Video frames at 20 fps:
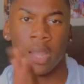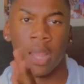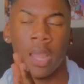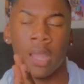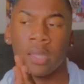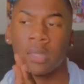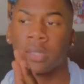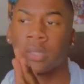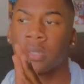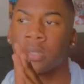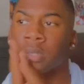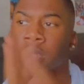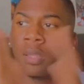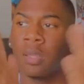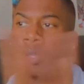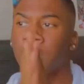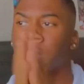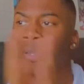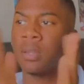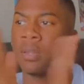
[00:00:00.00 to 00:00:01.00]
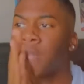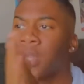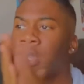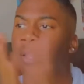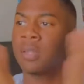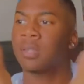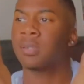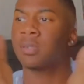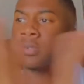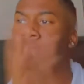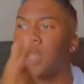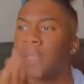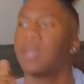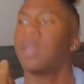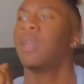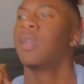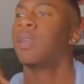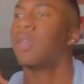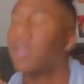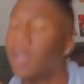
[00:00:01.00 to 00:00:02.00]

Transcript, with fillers: next thing, next thing.